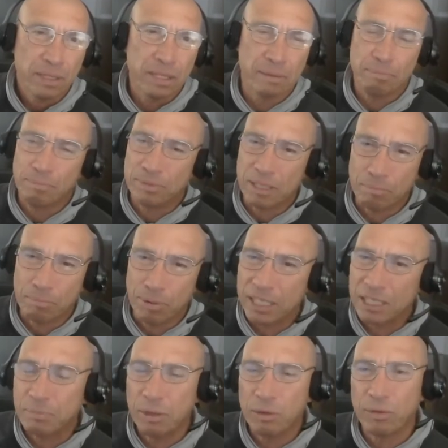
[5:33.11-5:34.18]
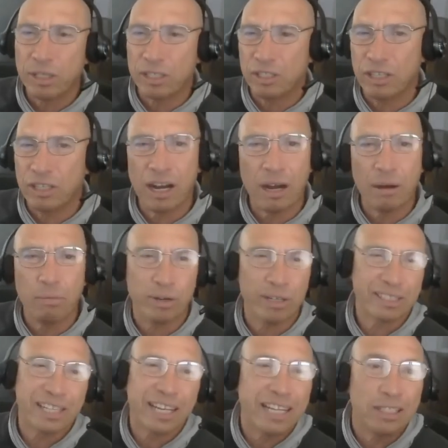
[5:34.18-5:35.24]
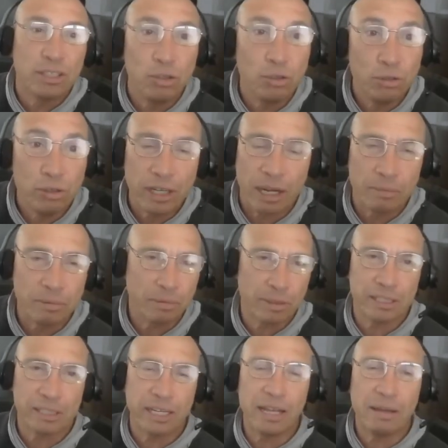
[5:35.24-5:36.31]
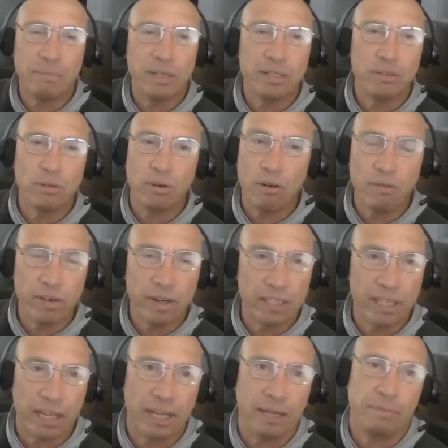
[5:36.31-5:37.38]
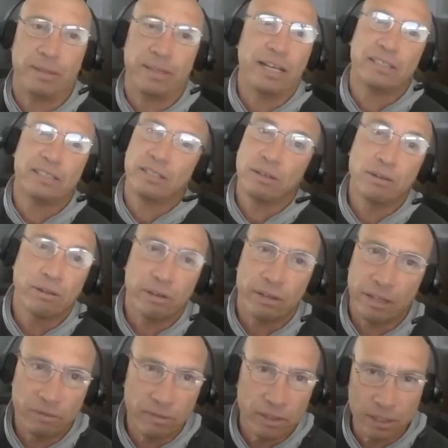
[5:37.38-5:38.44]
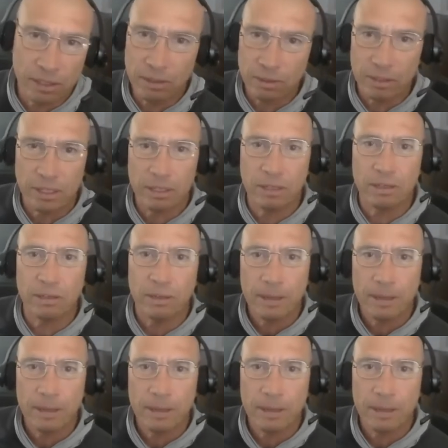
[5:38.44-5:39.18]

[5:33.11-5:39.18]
to bless me with a job where it's like 2 jobs because they let me do overtime, and that's lucrative too, you know,